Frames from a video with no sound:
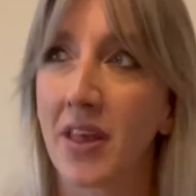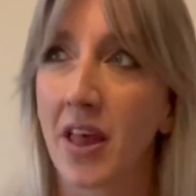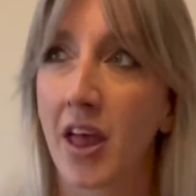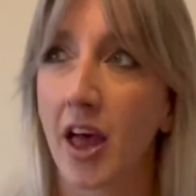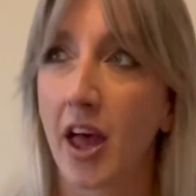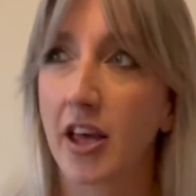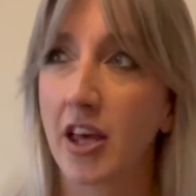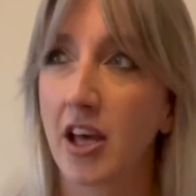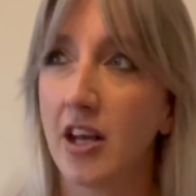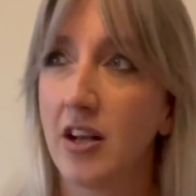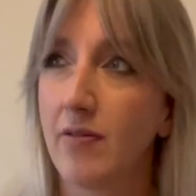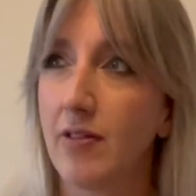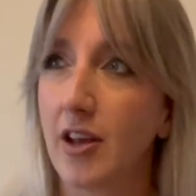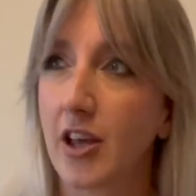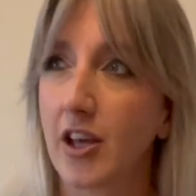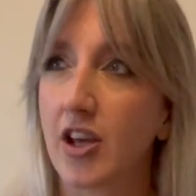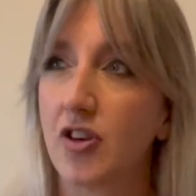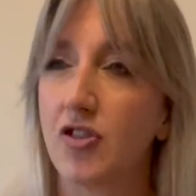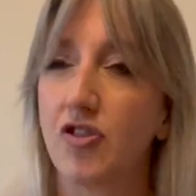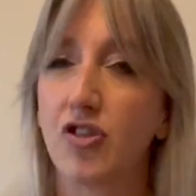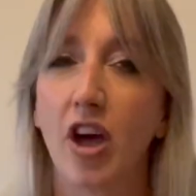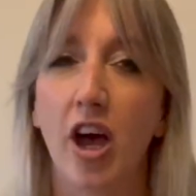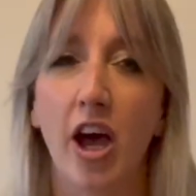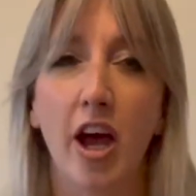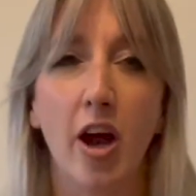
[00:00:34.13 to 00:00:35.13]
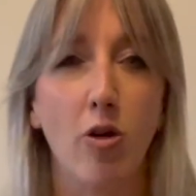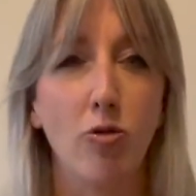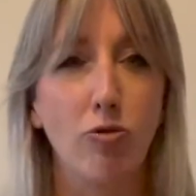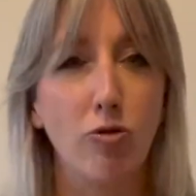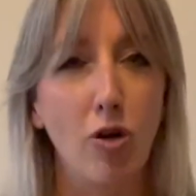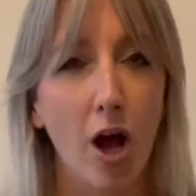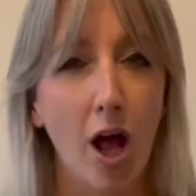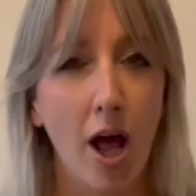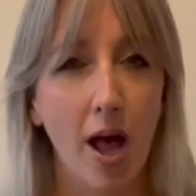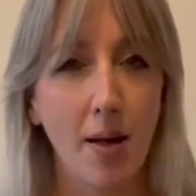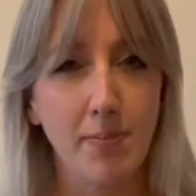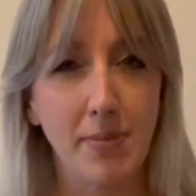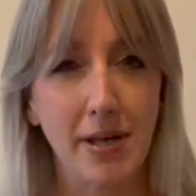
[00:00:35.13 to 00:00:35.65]
kind of like a
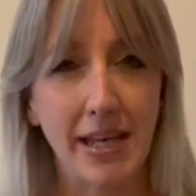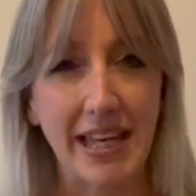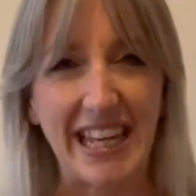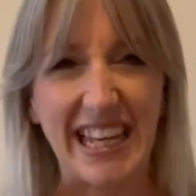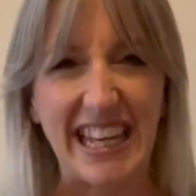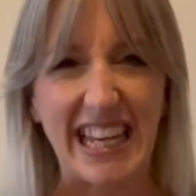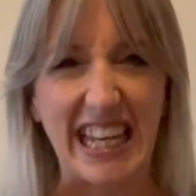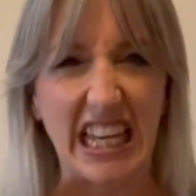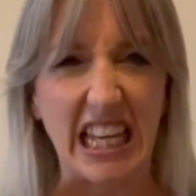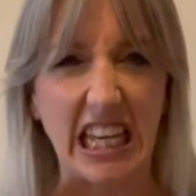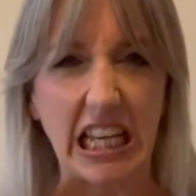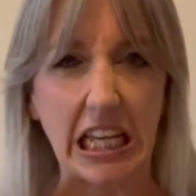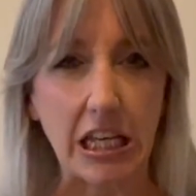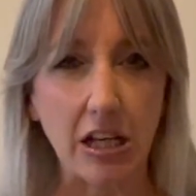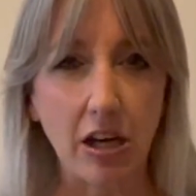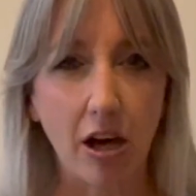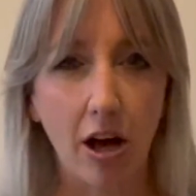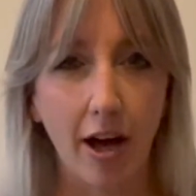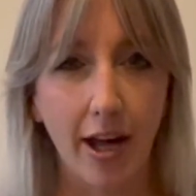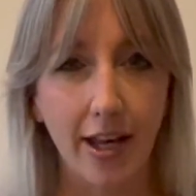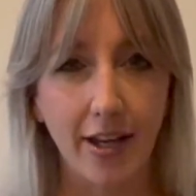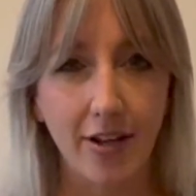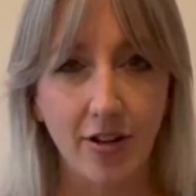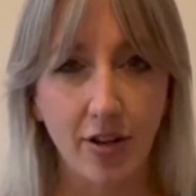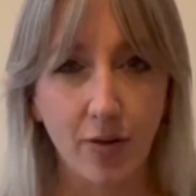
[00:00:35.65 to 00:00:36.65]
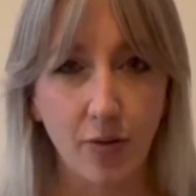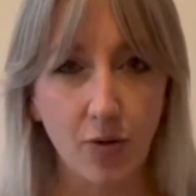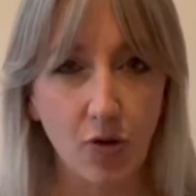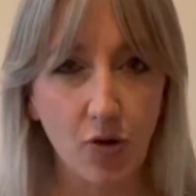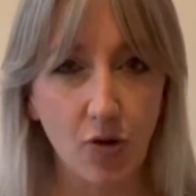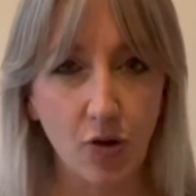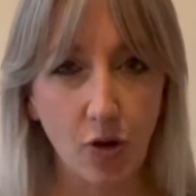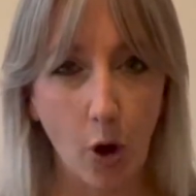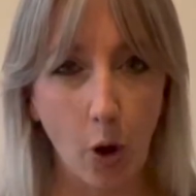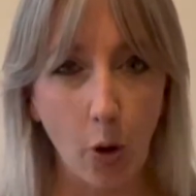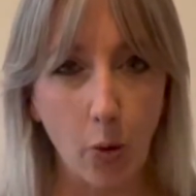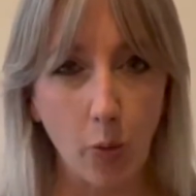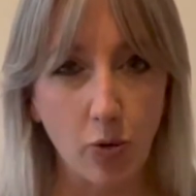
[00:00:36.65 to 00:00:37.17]
diorama-y kind of
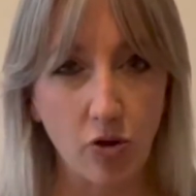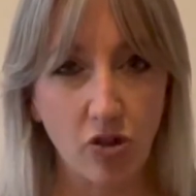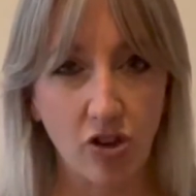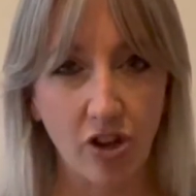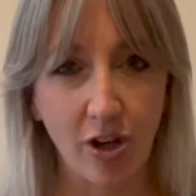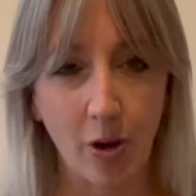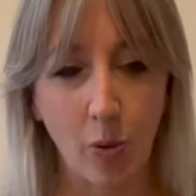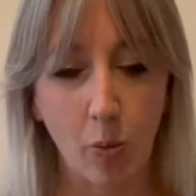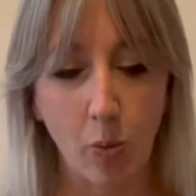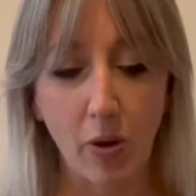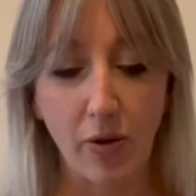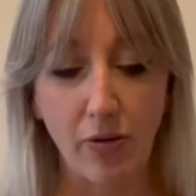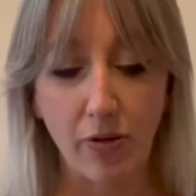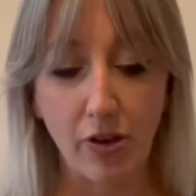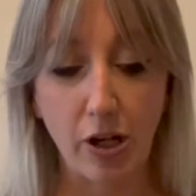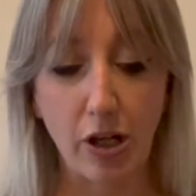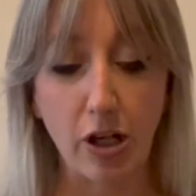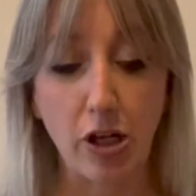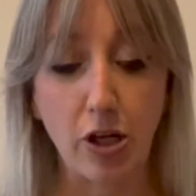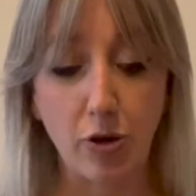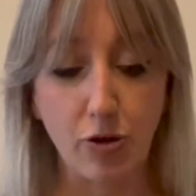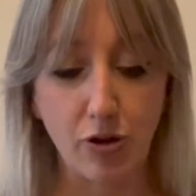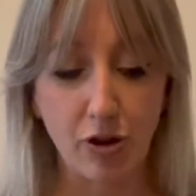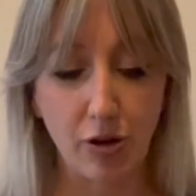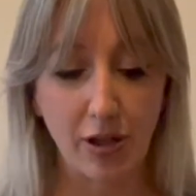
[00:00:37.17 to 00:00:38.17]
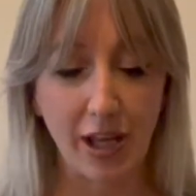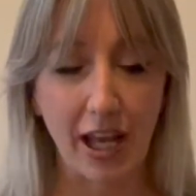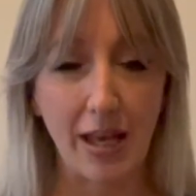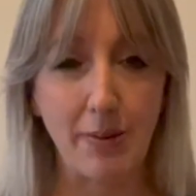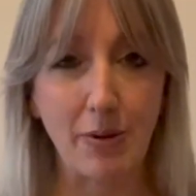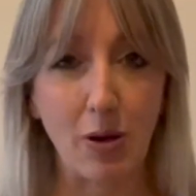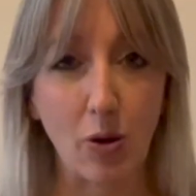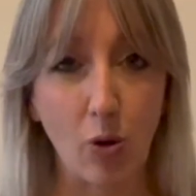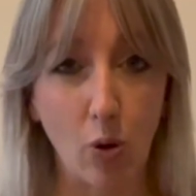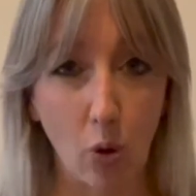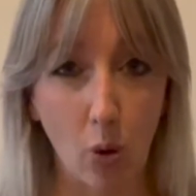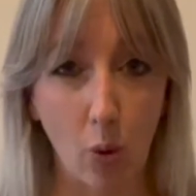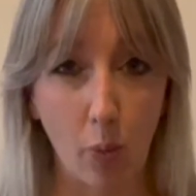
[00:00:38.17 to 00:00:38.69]
sculpture with the Ludo game
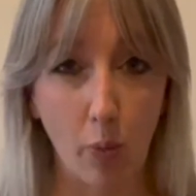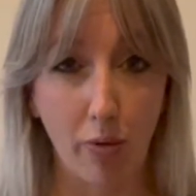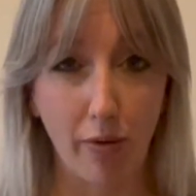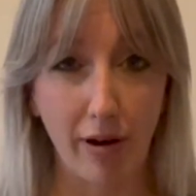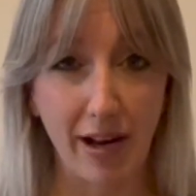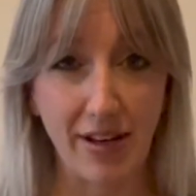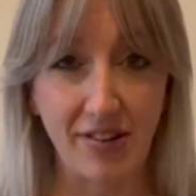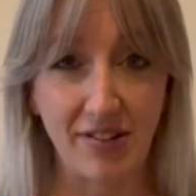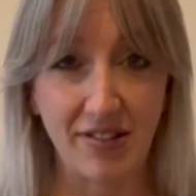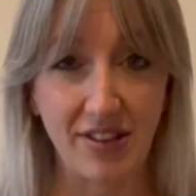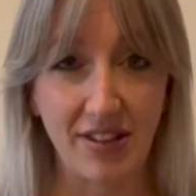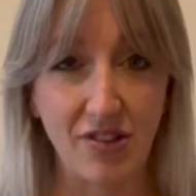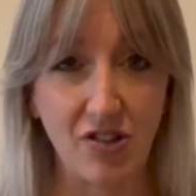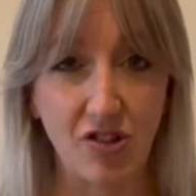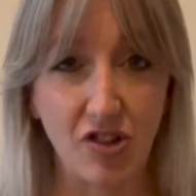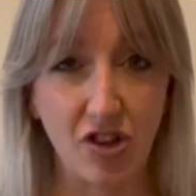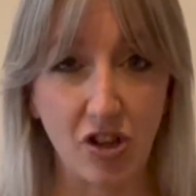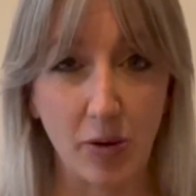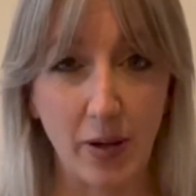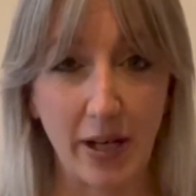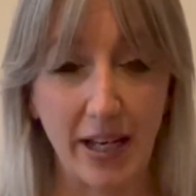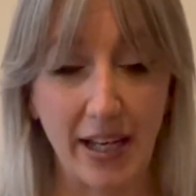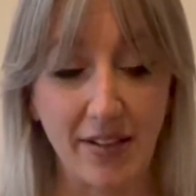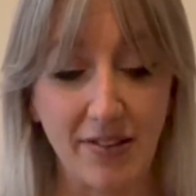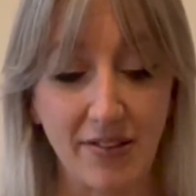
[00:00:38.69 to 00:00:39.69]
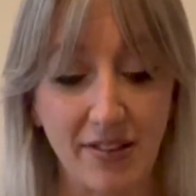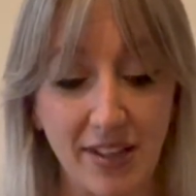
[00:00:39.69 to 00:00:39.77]
incorporated into it.